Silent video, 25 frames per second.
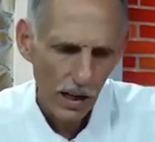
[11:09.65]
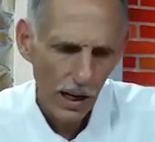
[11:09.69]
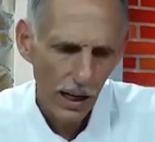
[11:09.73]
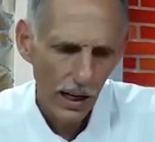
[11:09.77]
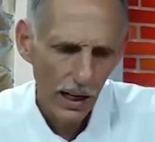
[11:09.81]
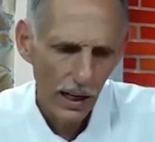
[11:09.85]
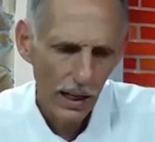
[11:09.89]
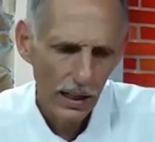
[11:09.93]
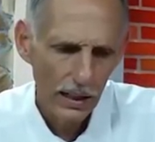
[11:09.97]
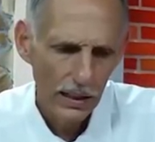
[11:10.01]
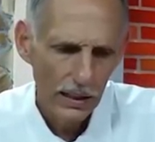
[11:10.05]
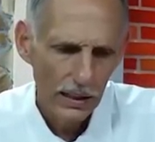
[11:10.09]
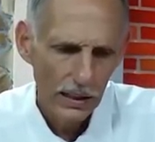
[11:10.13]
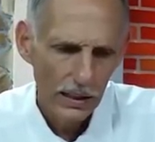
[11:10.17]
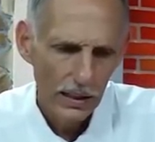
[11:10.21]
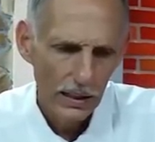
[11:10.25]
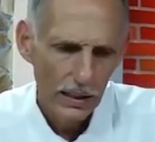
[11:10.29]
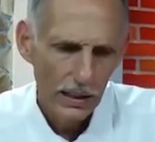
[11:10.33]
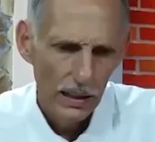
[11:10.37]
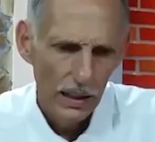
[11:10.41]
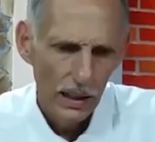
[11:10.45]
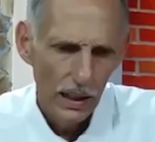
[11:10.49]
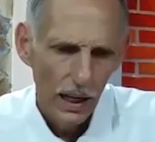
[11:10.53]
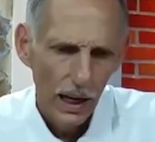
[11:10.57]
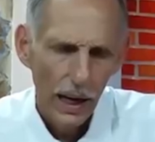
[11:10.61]

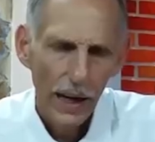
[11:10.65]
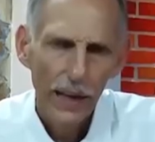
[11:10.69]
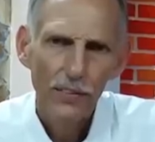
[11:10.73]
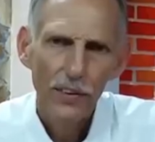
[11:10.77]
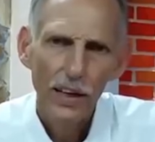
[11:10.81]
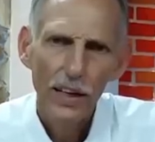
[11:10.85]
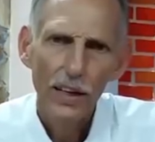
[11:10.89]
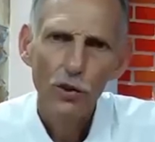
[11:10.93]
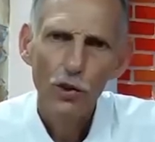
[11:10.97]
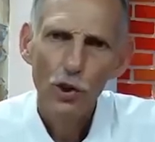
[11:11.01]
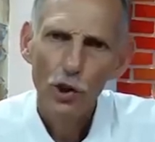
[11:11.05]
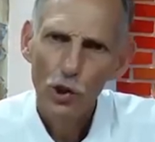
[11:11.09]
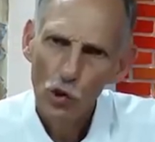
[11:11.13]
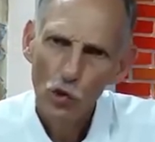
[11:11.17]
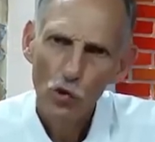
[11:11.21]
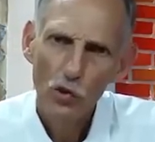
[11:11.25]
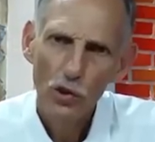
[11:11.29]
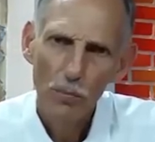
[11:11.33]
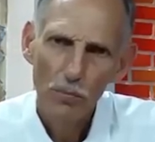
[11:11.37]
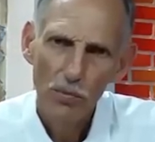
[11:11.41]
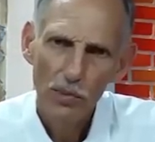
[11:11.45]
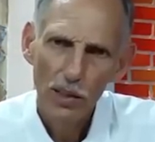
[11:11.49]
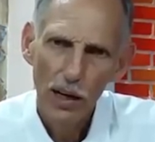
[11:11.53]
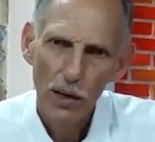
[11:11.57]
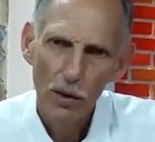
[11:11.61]
And they introduced
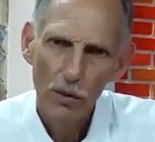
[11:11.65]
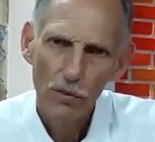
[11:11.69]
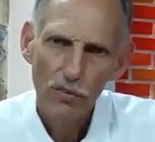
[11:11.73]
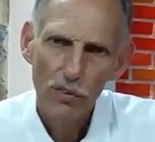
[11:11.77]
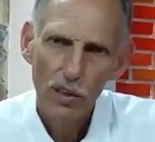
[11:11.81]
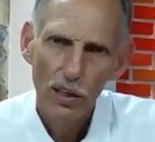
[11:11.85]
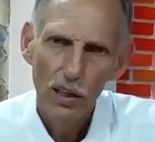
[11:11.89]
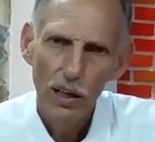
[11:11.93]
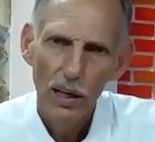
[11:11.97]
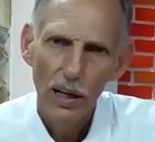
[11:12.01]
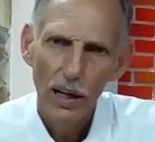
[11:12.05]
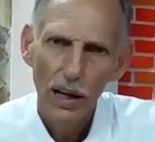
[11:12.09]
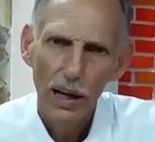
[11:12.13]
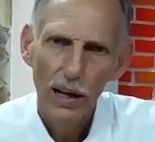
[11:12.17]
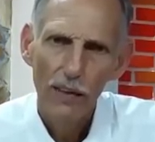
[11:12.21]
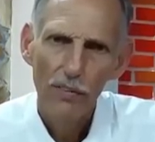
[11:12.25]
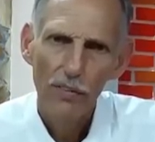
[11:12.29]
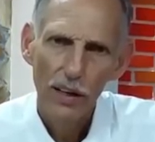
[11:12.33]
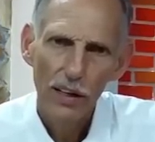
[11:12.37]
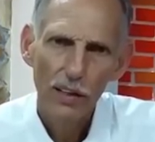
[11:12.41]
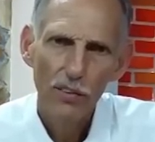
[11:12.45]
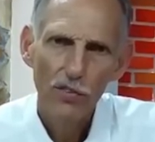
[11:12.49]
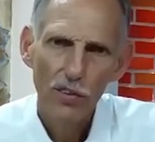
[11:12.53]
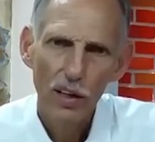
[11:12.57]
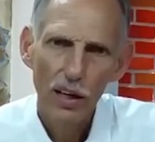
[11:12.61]
themselves, and
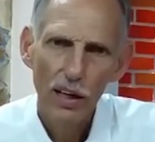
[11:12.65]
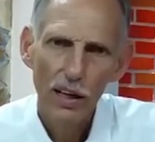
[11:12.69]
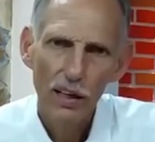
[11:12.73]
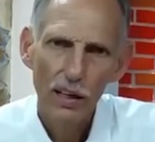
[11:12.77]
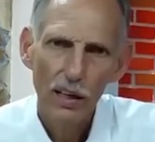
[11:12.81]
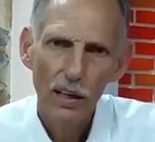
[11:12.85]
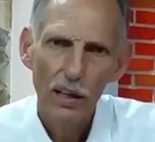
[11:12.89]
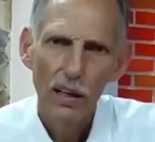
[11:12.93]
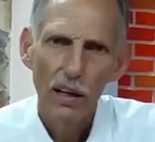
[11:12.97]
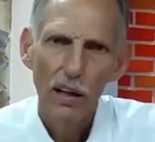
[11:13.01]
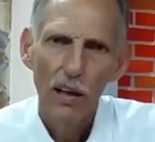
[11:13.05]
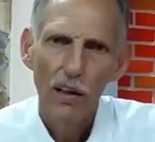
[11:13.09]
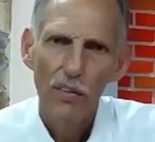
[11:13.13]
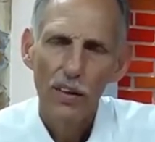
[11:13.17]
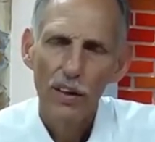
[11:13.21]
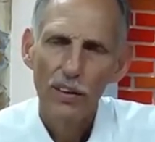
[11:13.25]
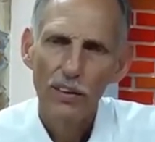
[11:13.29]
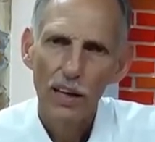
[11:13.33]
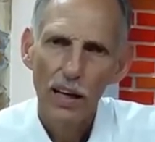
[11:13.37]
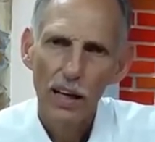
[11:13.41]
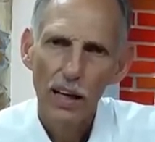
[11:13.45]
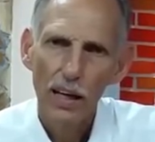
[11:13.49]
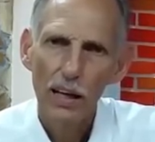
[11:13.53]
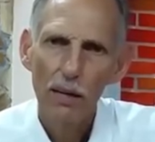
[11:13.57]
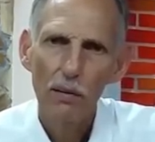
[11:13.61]
they said that
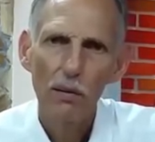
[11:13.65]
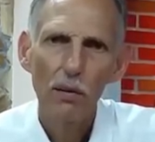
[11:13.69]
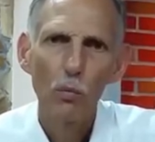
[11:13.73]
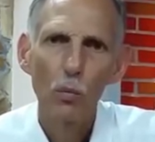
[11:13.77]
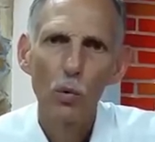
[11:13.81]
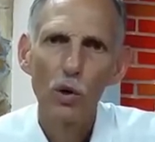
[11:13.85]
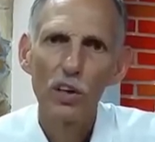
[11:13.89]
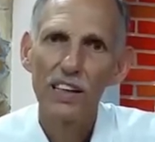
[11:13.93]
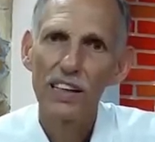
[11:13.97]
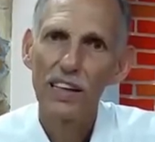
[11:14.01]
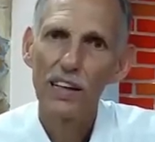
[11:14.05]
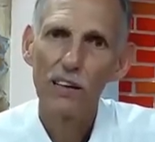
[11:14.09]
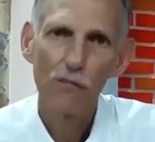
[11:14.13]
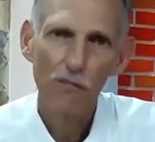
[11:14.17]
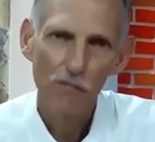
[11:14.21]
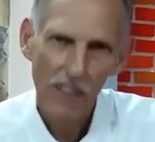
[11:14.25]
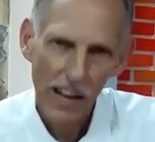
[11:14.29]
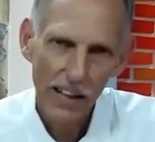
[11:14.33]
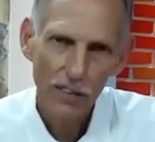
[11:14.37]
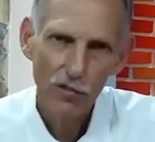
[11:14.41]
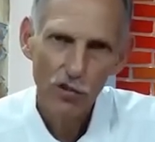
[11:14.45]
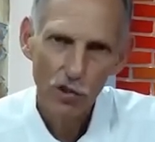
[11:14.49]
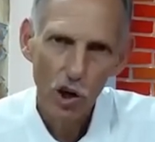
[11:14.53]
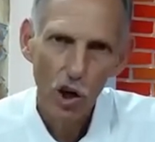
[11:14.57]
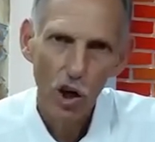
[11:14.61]
they were the
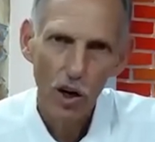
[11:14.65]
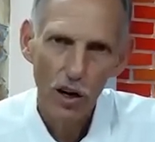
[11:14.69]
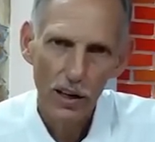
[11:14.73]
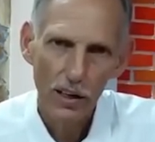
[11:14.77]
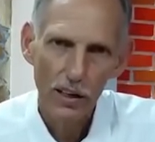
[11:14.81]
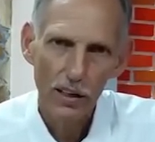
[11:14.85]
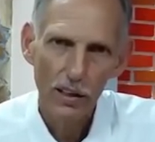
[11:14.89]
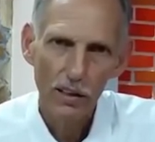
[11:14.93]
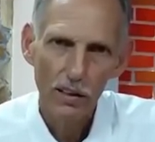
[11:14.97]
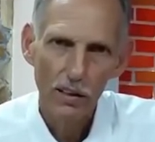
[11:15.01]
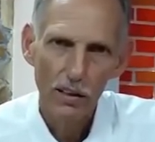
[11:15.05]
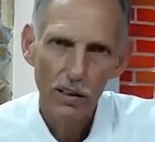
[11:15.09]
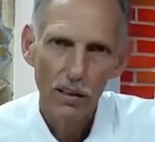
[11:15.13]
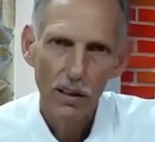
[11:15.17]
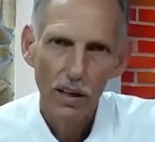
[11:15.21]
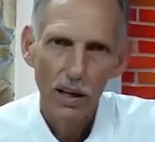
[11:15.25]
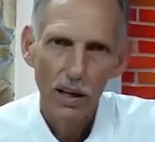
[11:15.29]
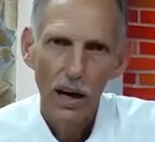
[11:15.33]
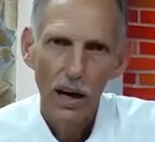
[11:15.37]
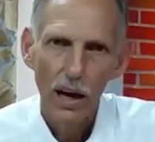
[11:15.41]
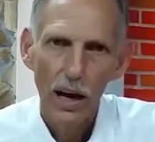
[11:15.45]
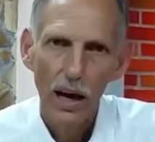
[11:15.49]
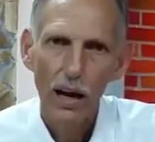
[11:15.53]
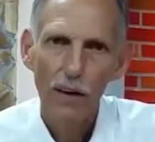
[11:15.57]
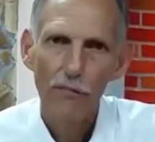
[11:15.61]
advance guard
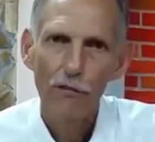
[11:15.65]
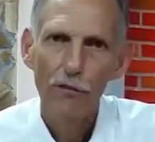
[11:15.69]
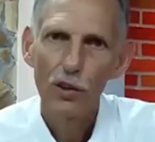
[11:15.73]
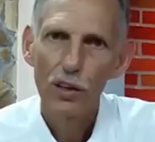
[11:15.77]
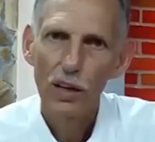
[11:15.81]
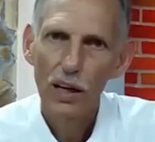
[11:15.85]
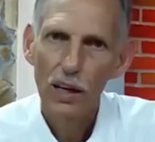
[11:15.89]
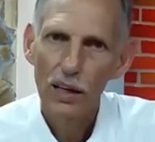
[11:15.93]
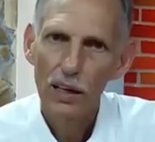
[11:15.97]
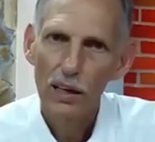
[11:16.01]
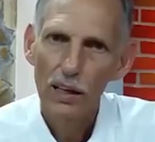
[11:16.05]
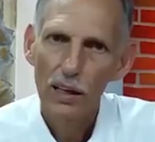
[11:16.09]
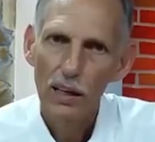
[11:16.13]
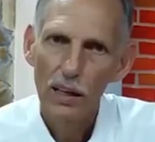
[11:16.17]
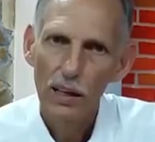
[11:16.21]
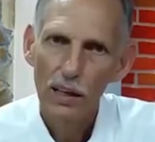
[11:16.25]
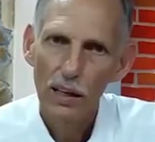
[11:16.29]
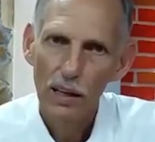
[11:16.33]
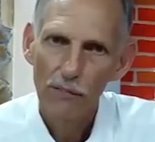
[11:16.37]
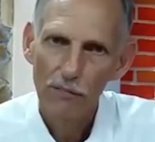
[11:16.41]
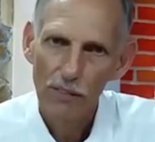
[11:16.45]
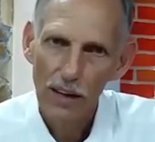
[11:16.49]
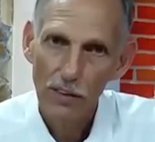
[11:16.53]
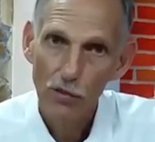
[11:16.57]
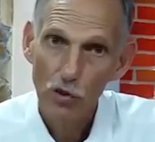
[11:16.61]

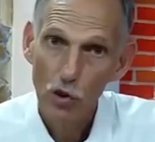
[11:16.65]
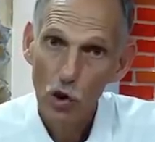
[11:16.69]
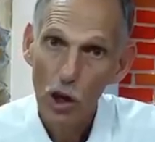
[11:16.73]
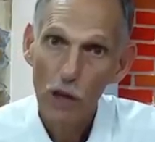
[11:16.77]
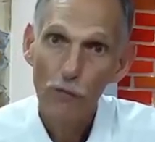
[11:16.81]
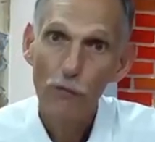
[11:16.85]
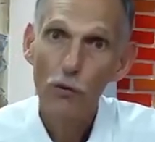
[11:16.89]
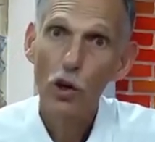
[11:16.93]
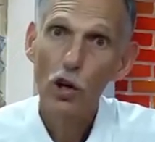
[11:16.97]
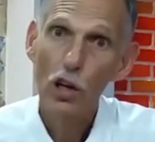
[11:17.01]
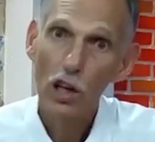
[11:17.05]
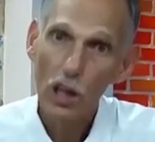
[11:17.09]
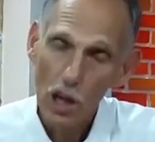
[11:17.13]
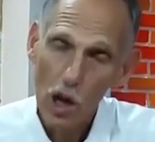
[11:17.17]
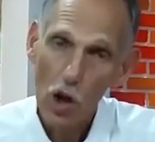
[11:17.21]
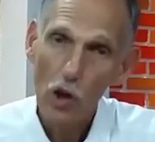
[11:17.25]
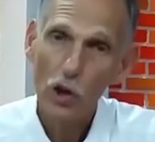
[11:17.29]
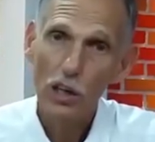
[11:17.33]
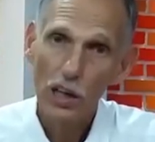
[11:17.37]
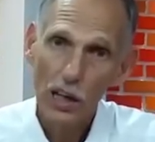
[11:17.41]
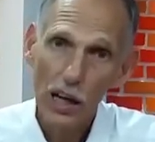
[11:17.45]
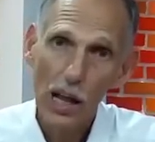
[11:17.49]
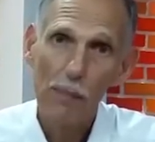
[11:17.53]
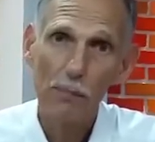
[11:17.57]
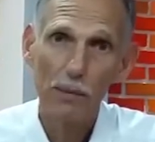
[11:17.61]

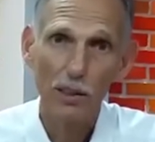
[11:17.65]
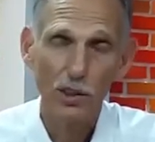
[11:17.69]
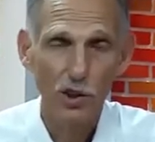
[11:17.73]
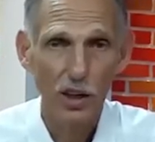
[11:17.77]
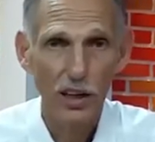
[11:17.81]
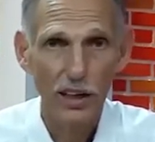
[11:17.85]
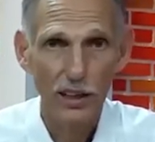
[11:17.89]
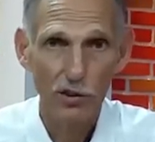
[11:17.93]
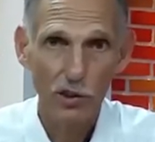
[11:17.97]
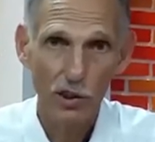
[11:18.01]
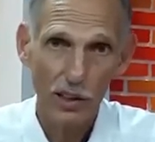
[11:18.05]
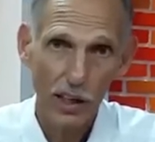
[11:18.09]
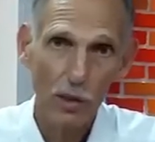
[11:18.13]
on climate change.